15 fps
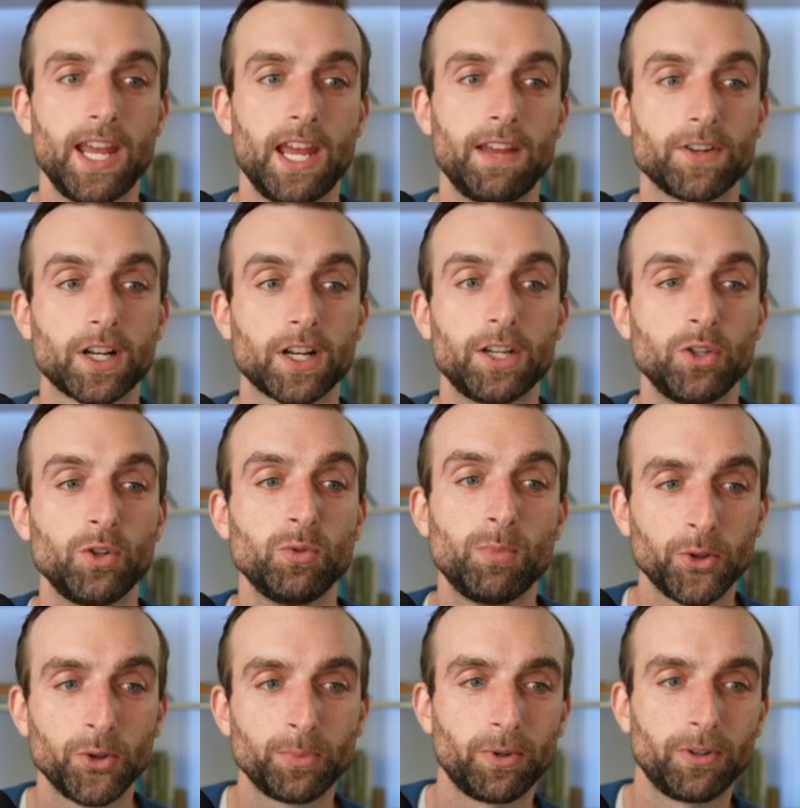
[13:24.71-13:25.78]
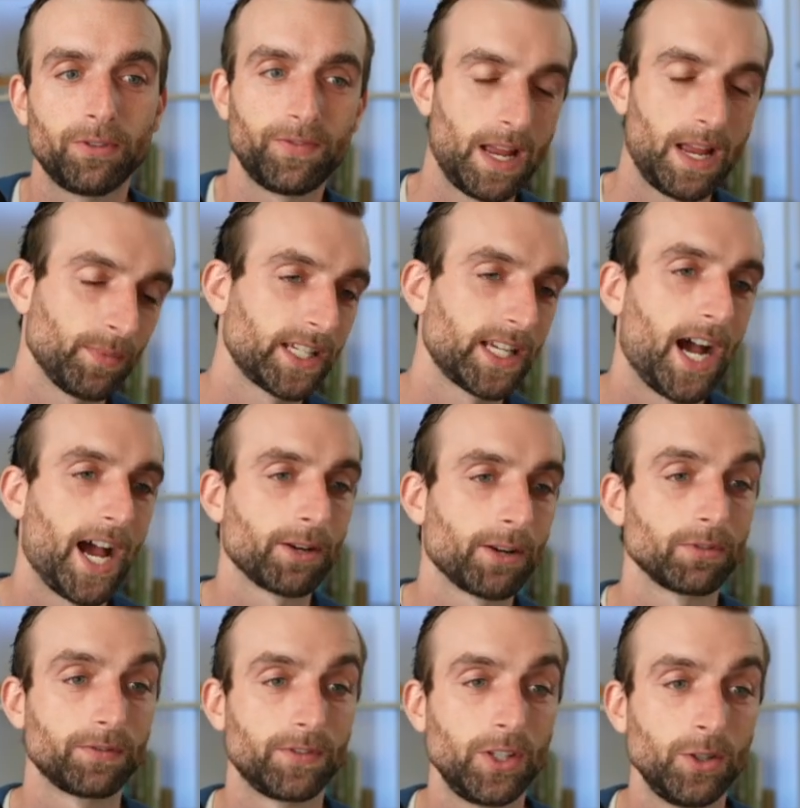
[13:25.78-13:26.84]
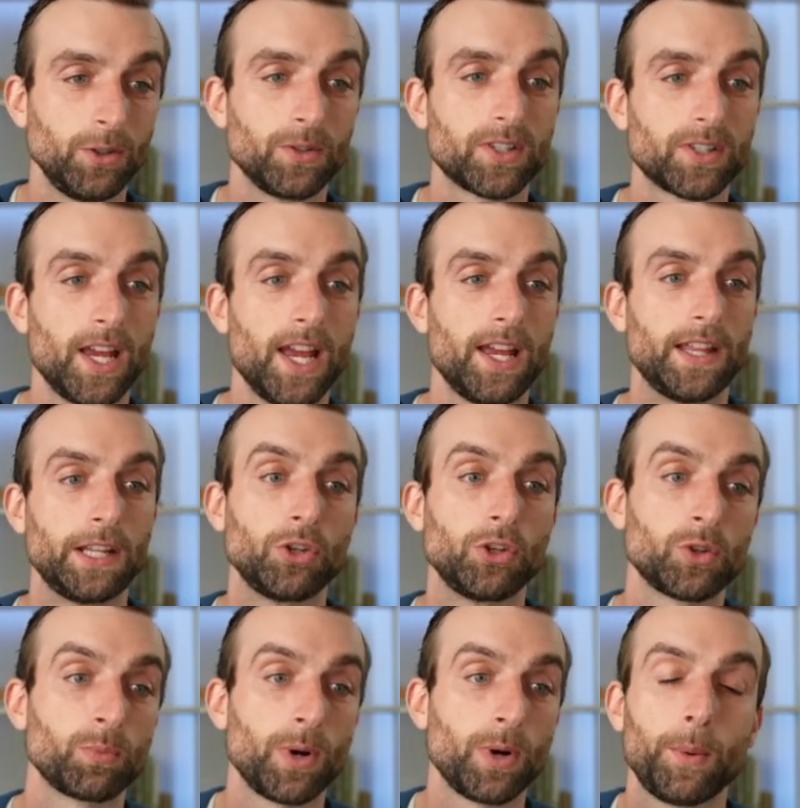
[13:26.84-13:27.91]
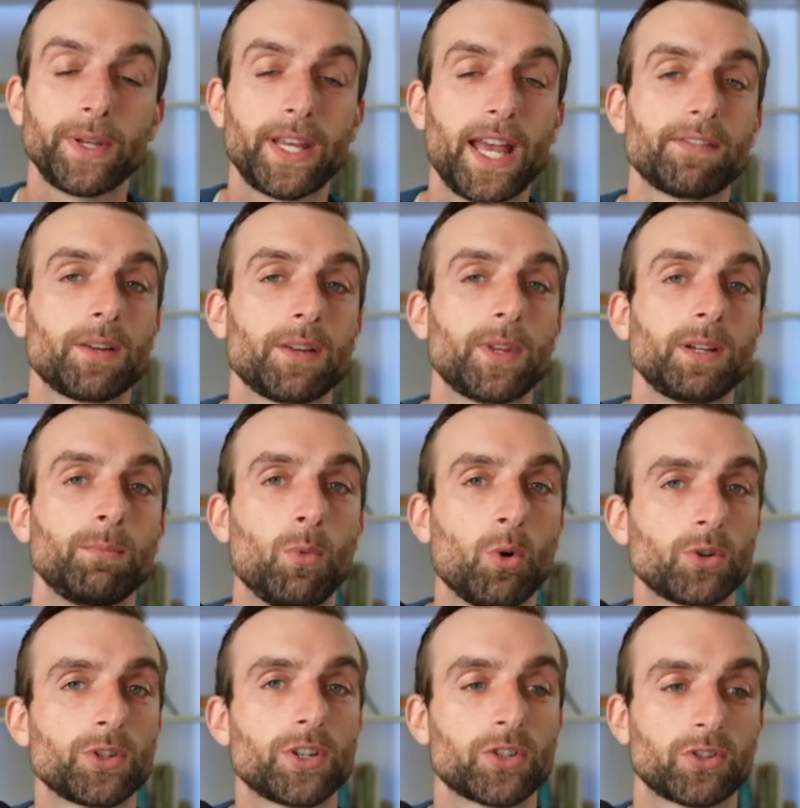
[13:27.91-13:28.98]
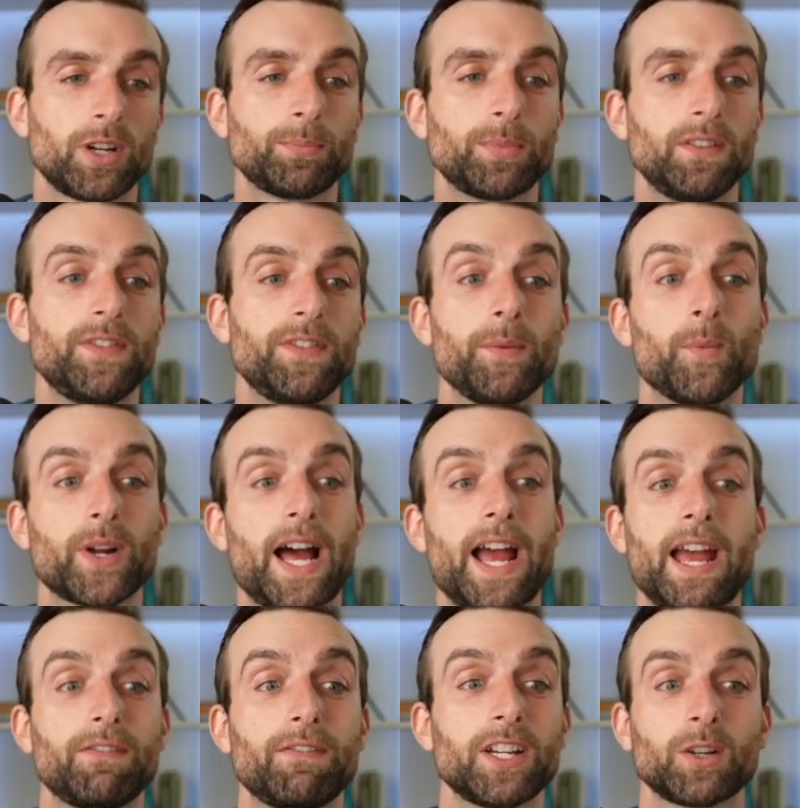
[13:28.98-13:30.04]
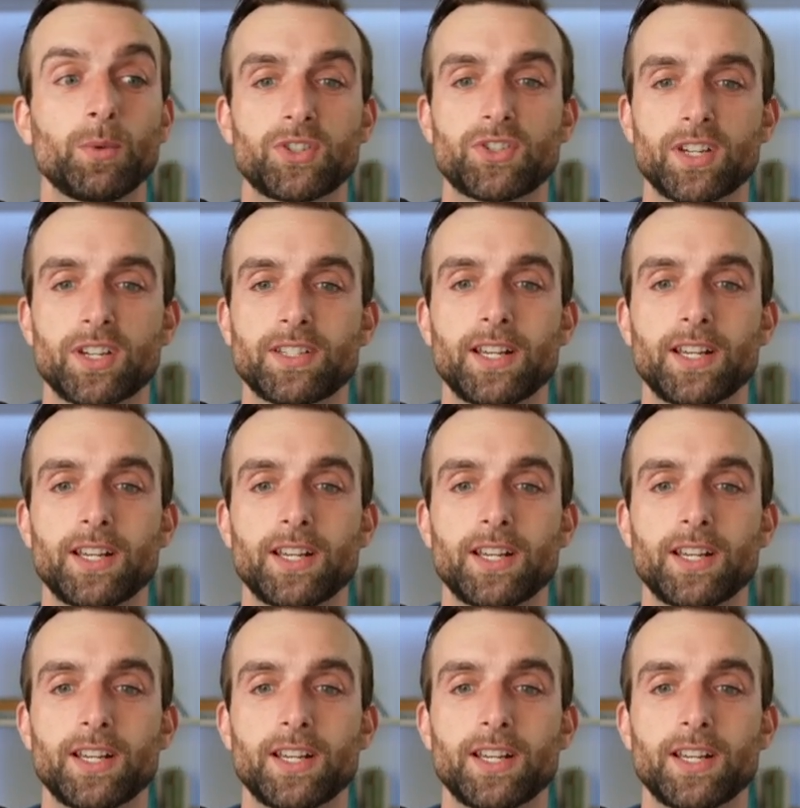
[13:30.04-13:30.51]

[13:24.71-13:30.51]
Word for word: if you're going to do multiple Family Guy reviews, then you should probably have something more descriptive than what I have here, which just